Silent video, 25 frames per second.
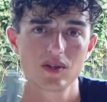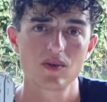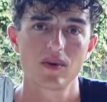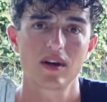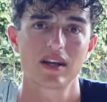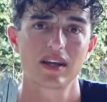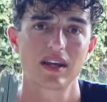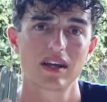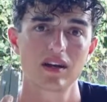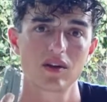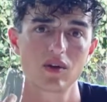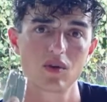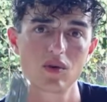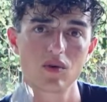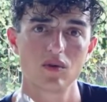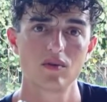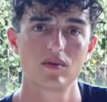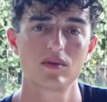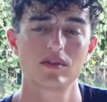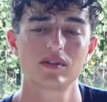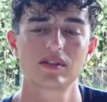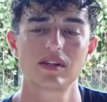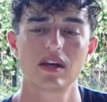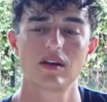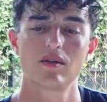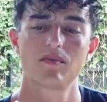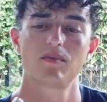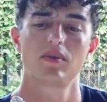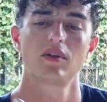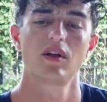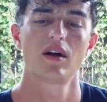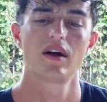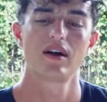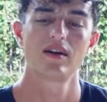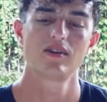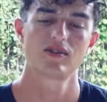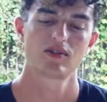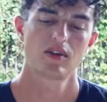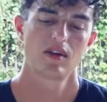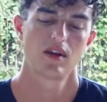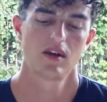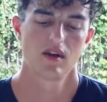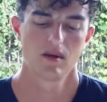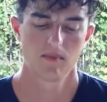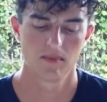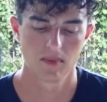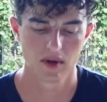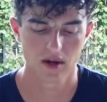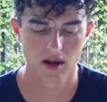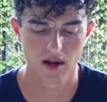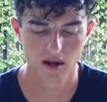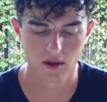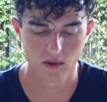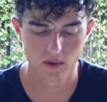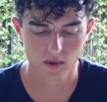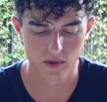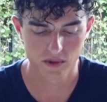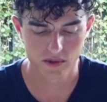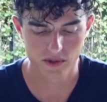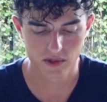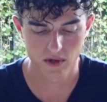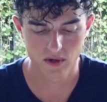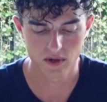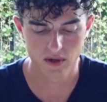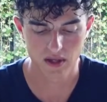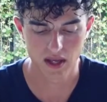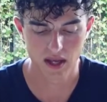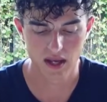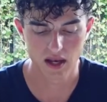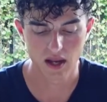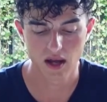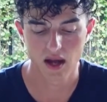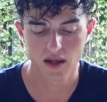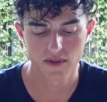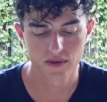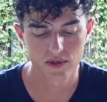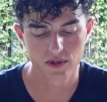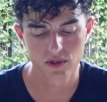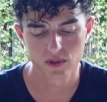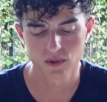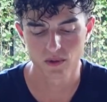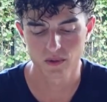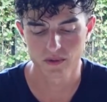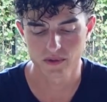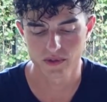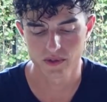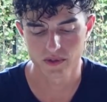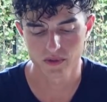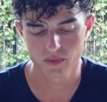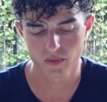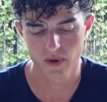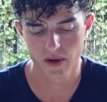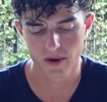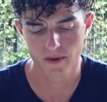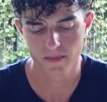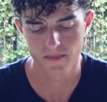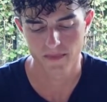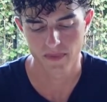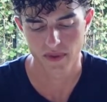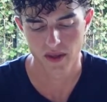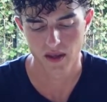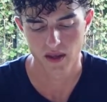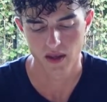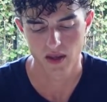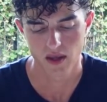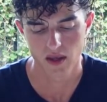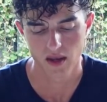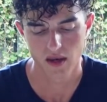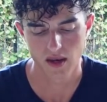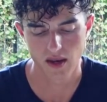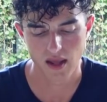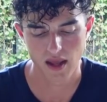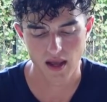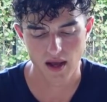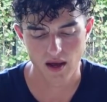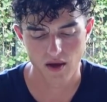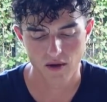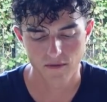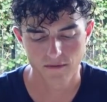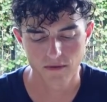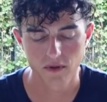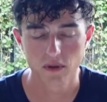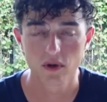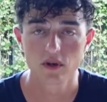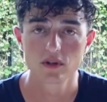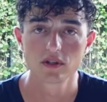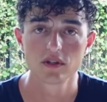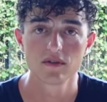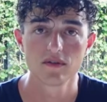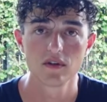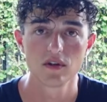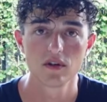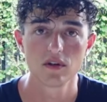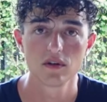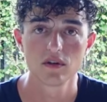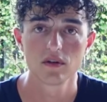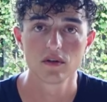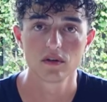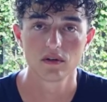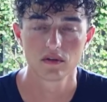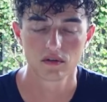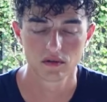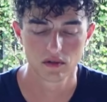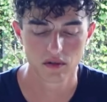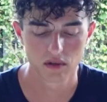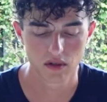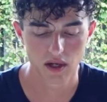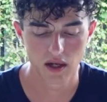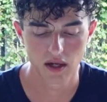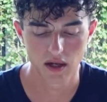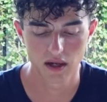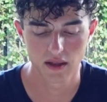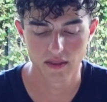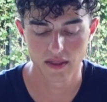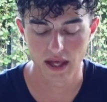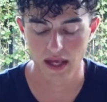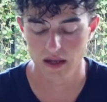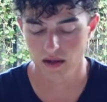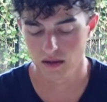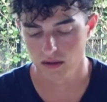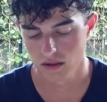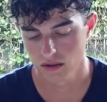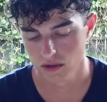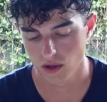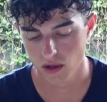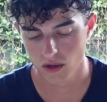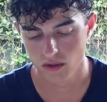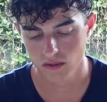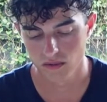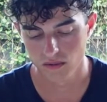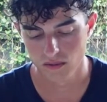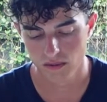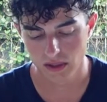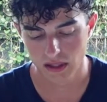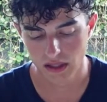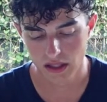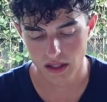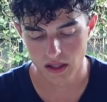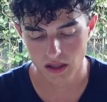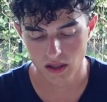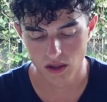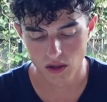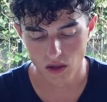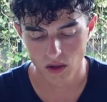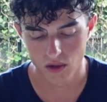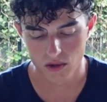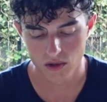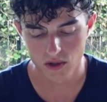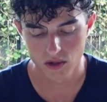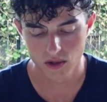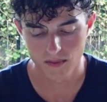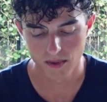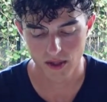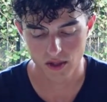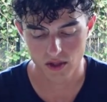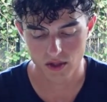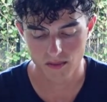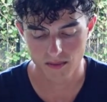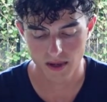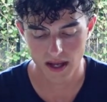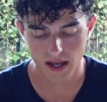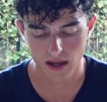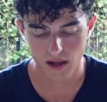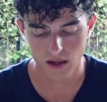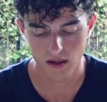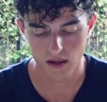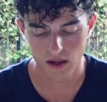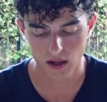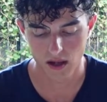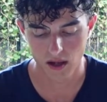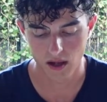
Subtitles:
do I get a good set of pliers, but I also get other tools as well. Now, for those of you that don't really know too much about,